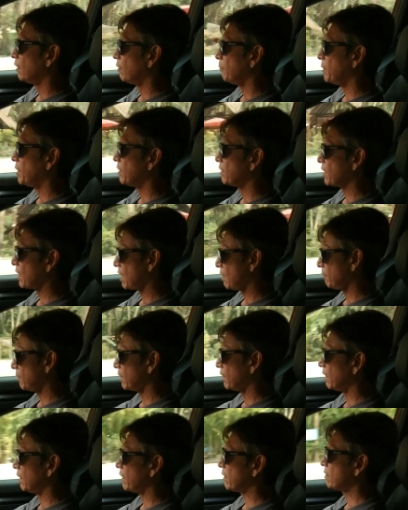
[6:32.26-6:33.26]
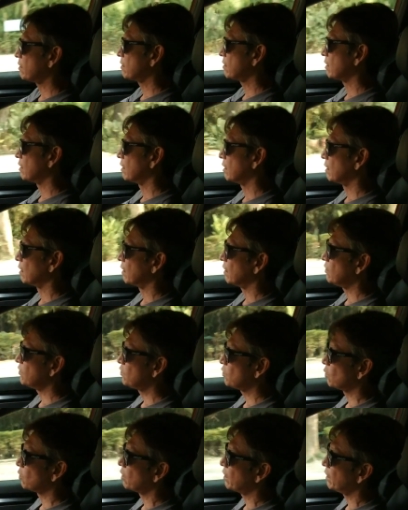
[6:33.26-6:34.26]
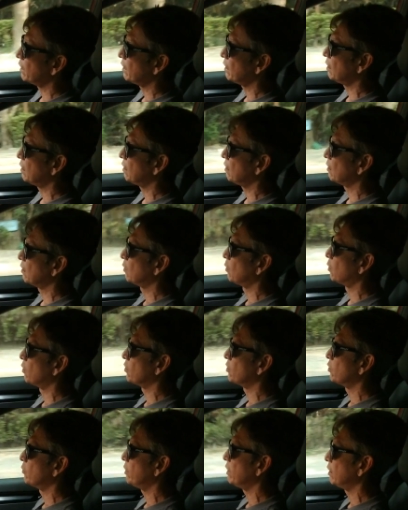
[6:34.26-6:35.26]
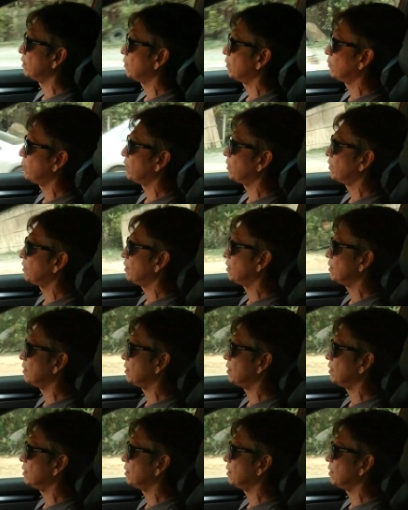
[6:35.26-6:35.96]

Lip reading: In the meantime, let's enjoy cornering with